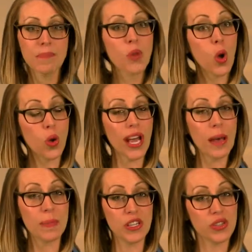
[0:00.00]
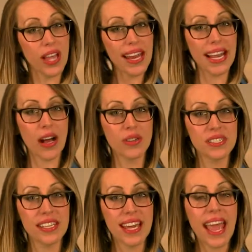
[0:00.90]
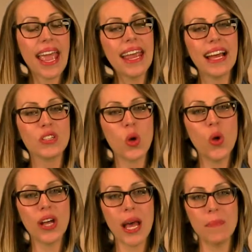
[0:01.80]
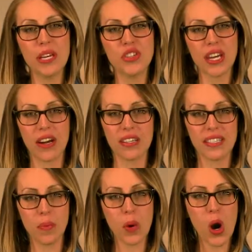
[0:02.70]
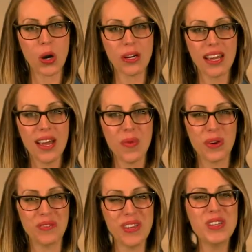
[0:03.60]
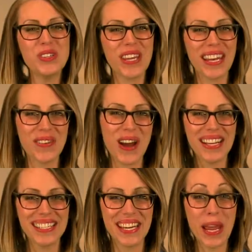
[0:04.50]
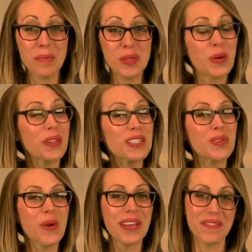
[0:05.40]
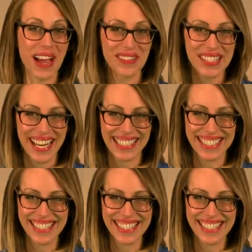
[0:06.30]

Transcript: Olcott Beach Lighthouse, and Olcott Beach Carousel Park, where vintage kiddie rides and games are only 25 cents.